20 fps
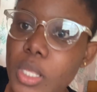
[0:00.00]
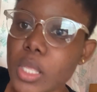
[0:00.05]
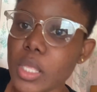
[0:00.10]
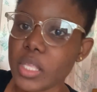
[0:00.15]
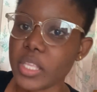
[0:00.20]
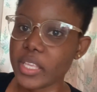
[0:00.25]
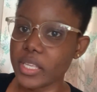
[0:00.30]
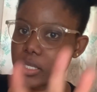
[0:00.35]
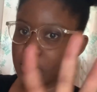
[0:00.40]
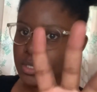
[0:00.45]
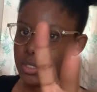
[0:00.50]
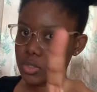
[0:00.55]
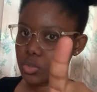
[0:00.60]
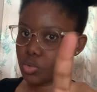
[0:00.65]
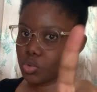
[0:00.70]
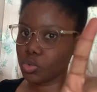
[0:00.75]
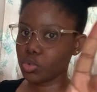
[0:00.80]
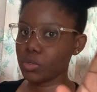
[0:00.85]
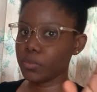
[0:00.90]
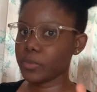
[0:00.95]
Yes,
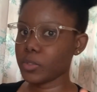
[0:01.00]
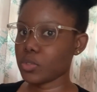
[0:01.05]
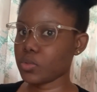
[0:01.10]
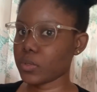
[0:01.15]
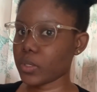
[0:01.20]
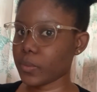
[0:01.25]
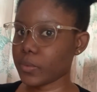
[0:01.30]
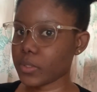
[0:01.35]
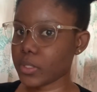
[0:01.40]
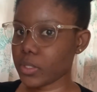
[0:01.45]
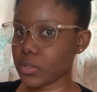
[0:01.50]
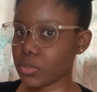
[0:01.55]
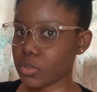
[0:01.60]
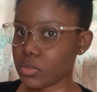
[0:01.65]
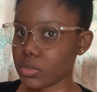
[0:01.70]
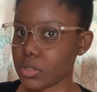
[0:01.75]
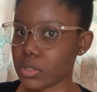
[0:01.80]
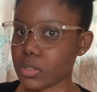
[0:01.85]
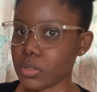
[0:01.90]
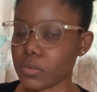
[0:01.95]
so don't be too uptight on
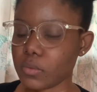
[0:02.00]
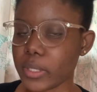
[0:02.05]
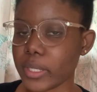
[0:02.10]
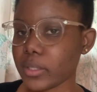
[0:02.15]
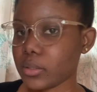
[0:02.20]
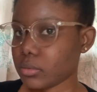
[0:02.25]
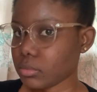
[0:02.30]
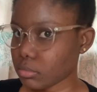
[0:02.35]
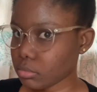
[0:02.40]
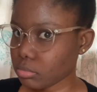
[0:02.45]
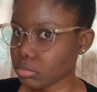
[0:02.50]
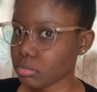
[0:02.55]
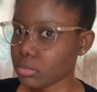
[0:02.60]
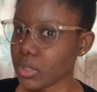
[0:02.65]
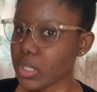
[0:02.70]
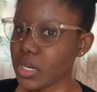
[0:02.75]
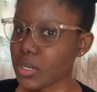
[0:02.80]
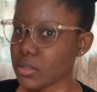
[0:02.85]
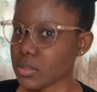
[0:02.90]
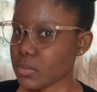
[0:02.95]
yourself. Like
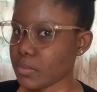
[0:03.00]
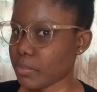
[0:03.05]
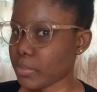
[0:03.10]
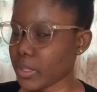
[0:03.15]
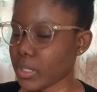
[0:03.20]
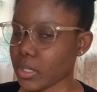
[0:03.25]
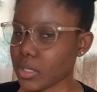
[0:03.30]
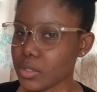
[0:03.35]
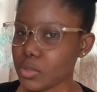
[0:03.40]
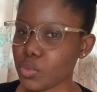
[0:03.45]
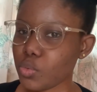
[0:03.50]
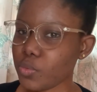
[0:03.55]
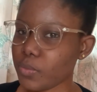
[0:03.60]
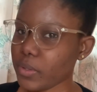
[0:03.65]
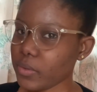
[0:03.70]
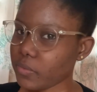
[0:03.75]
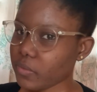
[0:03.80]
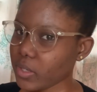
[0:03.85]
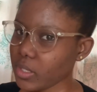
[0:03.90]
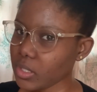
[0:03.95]
learn how to balance oh, will be
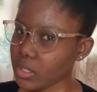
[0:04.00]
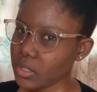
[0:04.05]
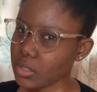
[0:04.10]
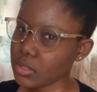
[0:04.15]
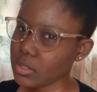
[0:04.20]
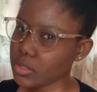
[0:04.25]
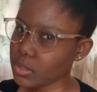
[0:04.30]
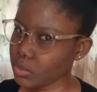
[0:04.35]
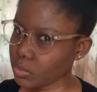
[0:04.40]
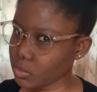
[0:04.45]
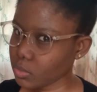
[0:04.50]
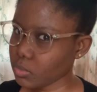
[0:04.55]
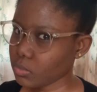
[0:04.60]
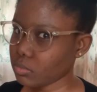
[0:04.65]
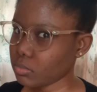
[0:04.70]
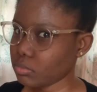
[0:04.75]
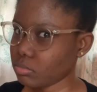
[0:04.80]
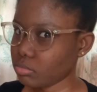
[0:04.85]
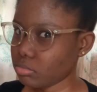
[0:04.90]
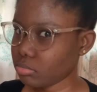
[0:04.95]
fun a little.
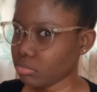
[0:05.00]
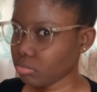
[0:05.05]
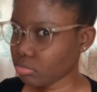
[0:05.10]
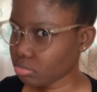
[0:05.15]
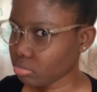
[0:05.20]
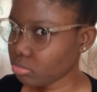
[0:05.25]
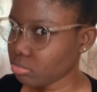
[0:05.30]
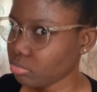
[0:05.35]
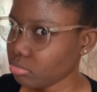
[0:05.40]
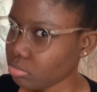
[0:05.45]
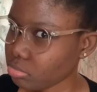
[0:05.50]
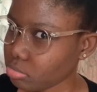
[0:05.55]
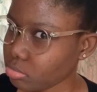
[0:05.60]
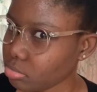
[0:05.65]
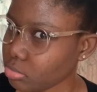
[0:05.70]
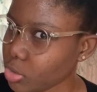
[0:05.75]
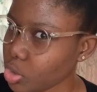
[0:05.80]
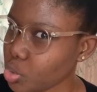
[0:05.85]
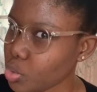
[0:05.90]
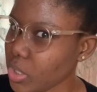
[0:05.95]

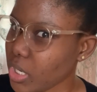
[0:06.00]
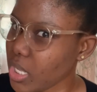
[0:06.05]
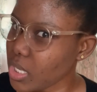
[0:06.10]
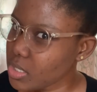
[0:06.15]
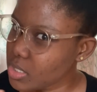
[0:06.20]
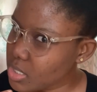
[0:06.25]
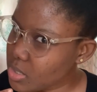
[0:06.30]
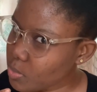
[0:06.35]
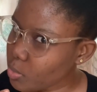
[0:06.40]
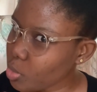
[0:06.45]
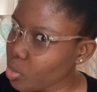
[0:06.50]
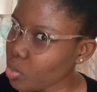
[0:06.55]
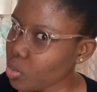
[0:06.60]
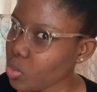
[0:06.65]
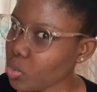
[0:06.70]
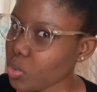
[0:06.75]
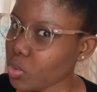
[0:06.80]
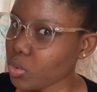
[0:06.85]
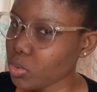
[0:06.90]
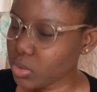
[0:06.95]
You learn
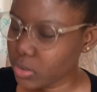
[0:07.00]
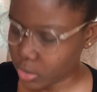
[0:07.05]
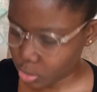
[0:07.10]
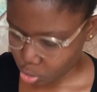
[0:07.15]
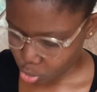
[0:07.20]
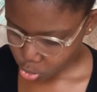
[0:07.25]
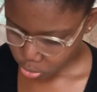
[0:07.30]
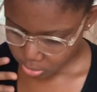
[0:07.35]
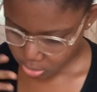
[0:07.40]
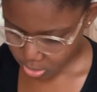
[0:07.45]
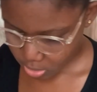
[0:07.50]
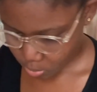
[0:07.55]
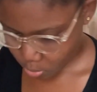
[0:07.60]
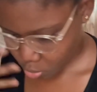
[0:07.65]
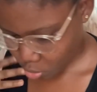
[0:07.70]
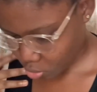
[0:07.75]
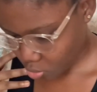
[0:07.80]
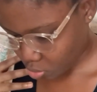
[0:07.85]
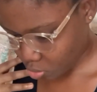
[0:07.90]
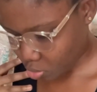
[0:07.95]
small, you enjoy
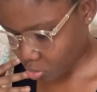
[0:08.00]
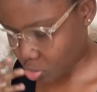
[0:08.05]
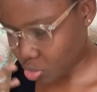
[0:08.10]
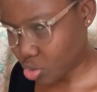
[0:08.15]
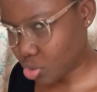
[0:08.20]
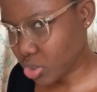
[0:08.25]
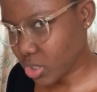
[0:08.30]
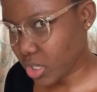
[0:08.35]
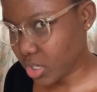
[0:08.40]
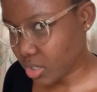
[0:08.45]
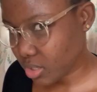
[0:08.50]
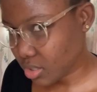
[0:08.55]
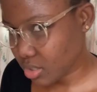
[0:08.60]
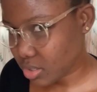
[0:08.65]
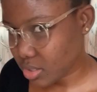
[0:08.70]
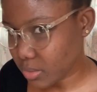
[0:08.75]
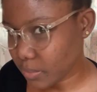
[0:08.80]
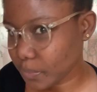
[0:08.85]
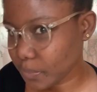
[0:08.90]
small, you get.